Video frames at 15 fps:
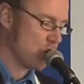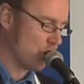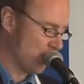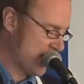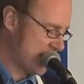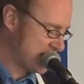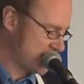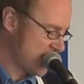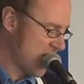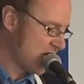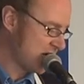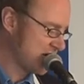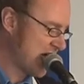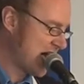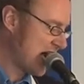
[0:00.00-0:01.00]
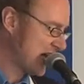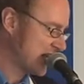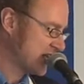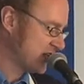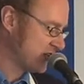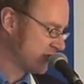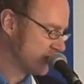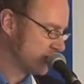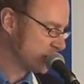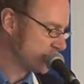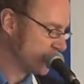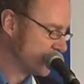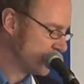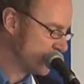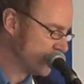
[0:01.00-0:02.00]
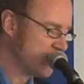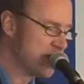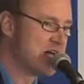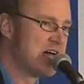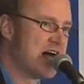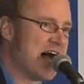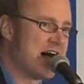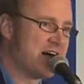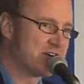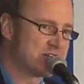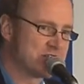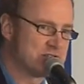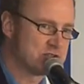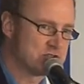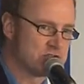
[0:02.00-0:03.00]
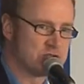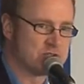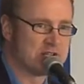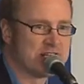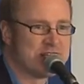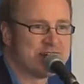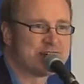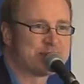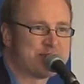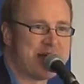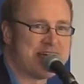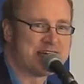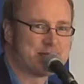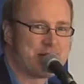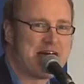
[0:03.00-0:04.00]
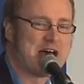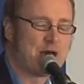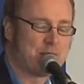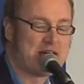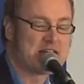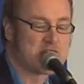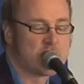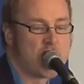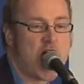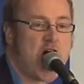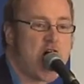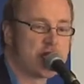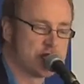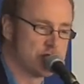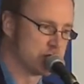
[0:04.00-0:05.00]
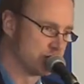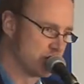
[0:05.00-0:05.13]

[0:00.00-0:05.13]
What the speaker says: when you're not in the room? How good do you look, baby, when you're not in the